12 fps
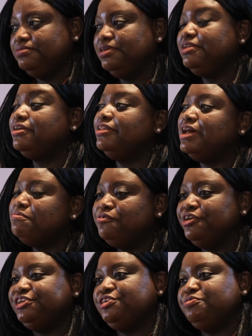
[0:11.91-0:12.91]
in
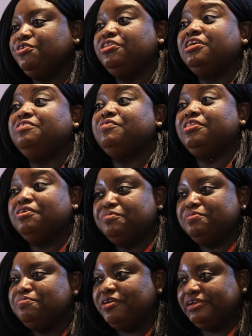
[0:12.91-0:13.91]
collaboration with other
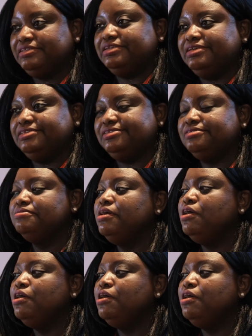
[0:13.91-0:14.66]
development partners.